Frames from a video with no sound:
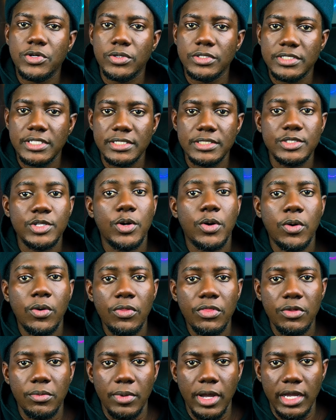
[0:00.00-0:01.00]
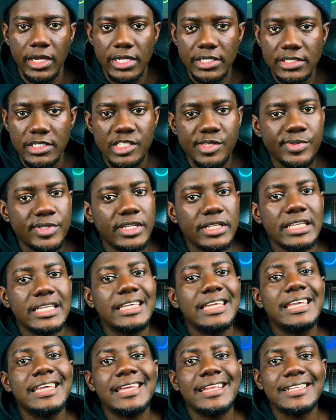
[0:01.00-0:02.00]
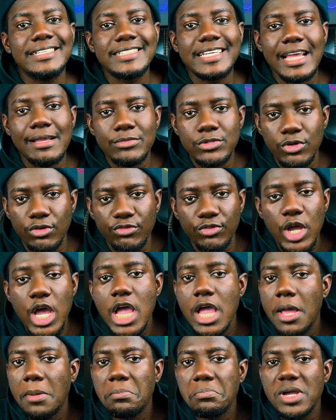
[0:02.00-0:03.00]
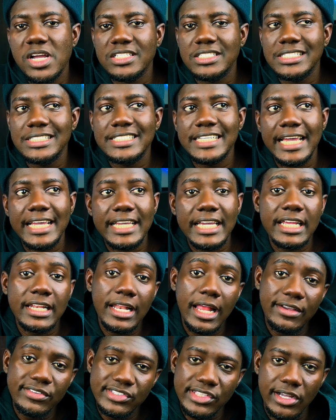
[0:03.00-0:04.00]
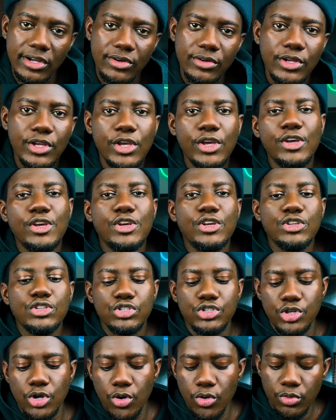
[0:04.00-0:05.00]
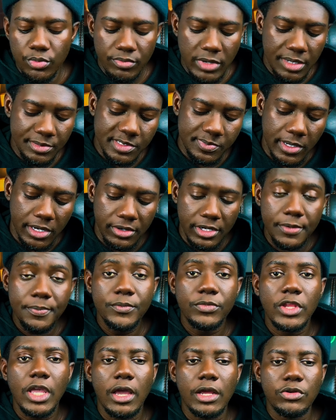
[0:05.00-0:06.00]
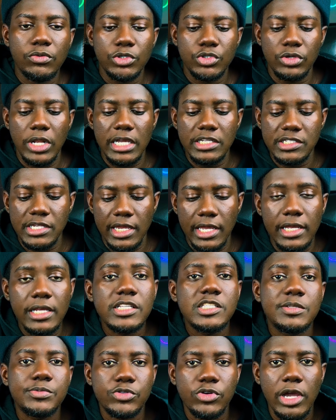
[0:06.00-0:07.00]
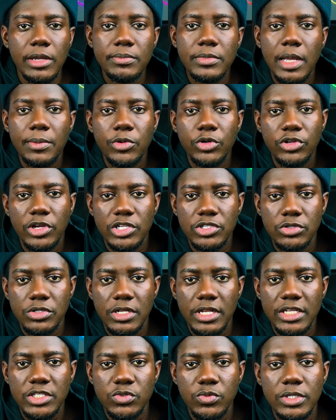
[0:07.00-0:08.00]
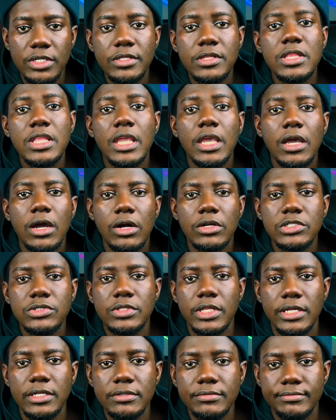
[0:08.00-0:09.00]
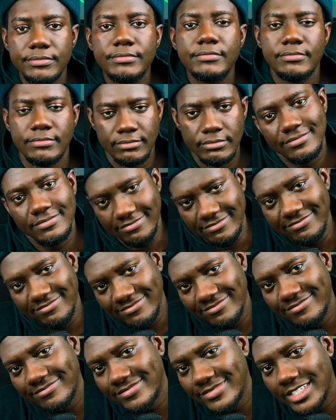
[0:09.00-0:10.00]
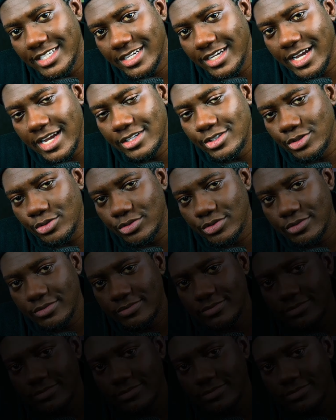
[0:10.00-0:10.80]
content on the market, especially in terms of emerging tech and lifestyle. So my name is Perry. Do what to like, share, subscribe. I'm going to catch you on the next one. Until then, adios.